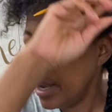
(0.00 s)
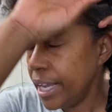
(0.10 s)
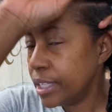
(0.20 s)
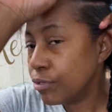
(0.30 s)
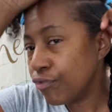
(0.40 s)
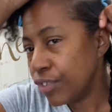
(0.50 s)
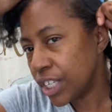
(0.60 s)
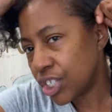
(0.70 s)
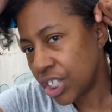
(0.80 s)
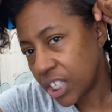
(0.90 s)
it's
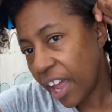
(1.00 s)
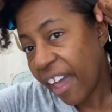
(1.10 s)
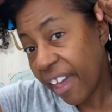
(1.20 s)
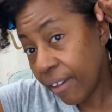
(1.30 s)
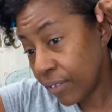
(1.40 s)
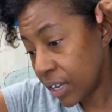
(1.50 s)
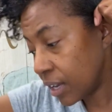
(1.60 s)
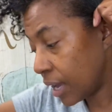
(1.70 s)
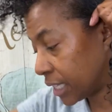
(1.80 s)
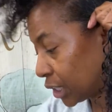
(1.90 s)
rich, it's heavy,
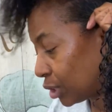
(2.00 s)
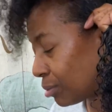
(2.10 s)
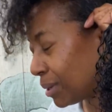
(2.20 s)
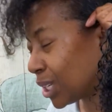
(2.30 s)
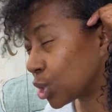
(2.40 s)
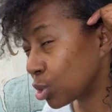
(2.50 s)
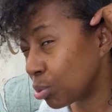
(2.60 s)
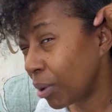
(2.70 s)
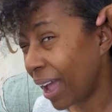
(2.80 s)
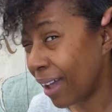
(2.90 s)
it's a little bit
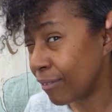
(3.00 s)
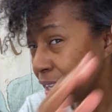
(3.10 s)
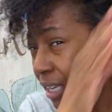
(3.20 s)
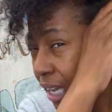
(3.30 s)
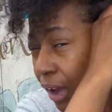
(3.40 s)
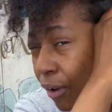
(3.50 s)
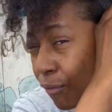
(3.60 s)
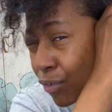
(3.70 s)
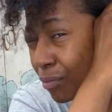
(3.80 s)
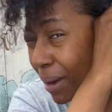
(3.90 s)
too heavy
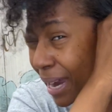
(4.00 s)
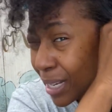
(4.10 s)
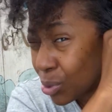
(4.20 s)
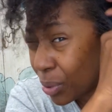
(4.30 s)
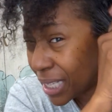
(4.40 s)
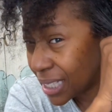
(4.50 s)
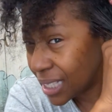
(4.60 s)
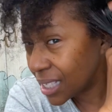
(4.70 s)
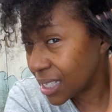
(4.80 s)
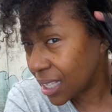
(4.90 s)
for my
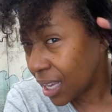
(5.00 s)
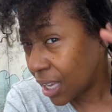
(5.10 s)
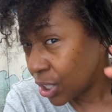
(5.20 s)
twists.